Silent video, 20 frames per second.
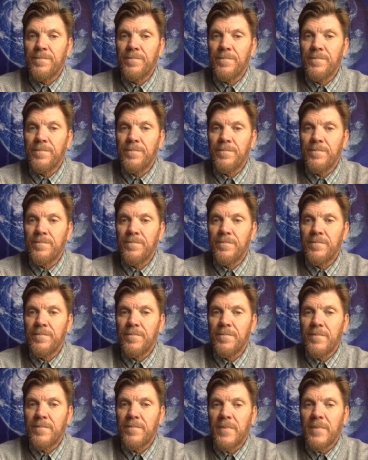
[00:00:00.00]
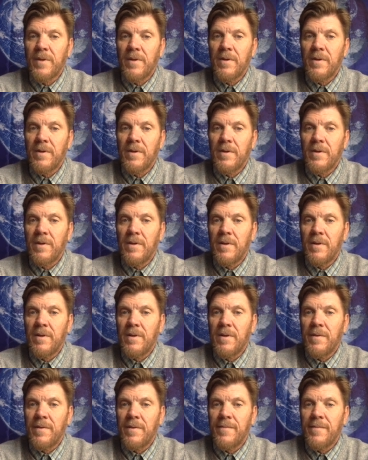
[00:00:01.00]

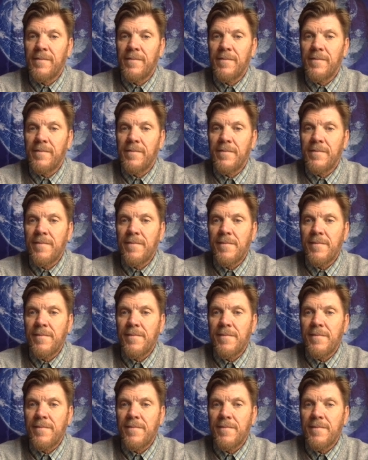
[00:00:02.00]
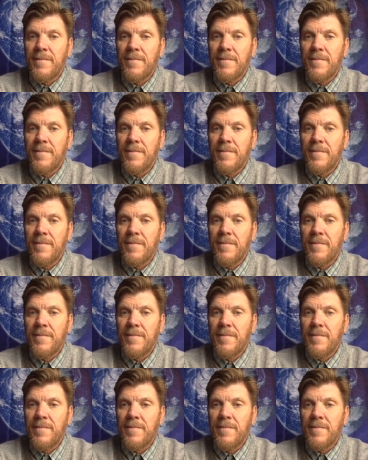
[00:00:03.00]

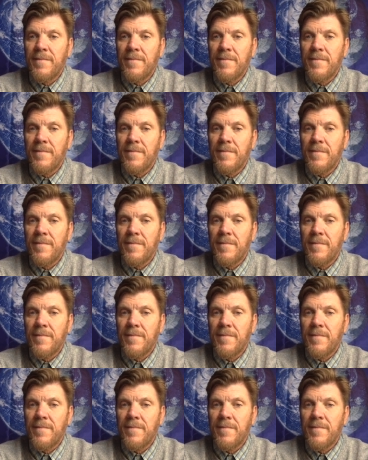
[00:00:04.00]
Nobody speaks.